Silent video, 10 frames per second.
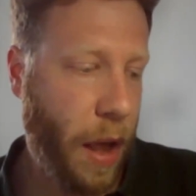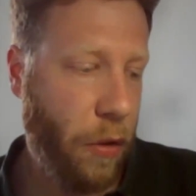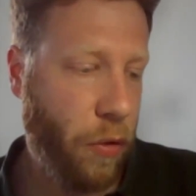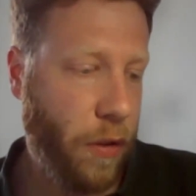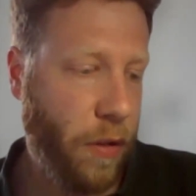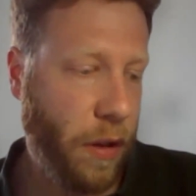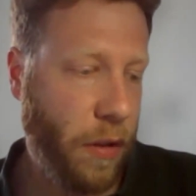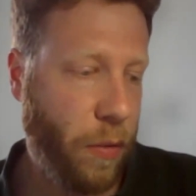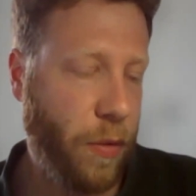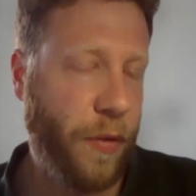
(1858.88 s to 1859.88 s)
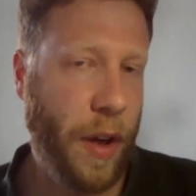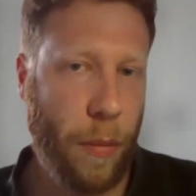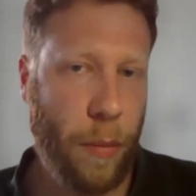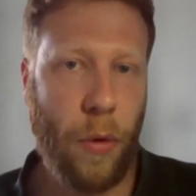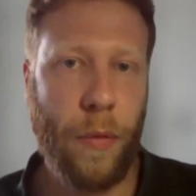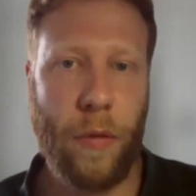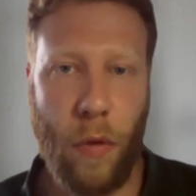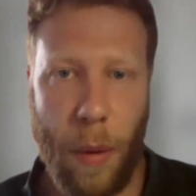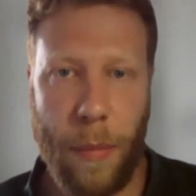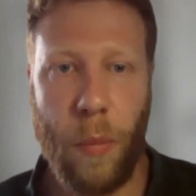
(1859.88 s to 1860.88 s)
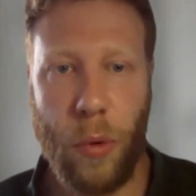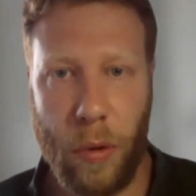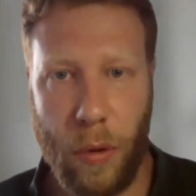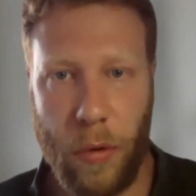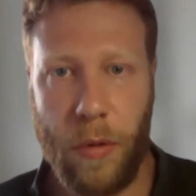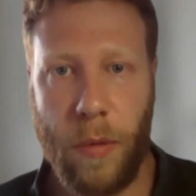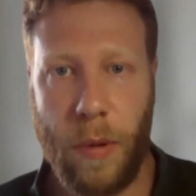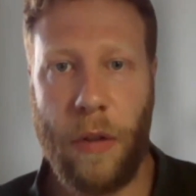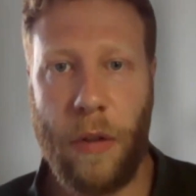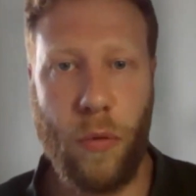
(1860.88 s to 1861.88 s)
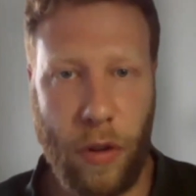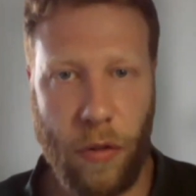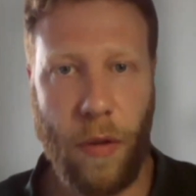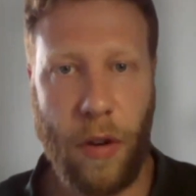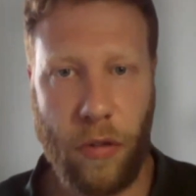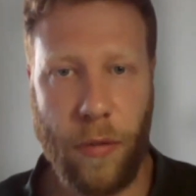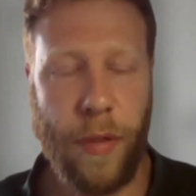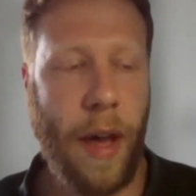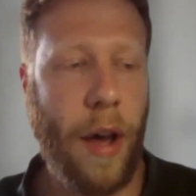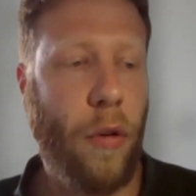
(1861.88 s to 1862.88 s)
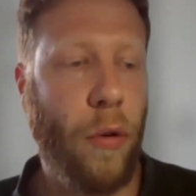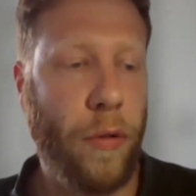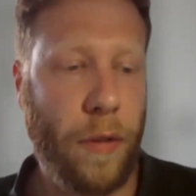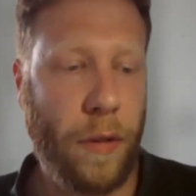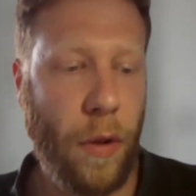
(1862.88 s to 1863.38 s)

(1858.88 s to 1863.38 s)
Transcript: naturalistic sort of development of scrub and woodland, natural regeneration of that across the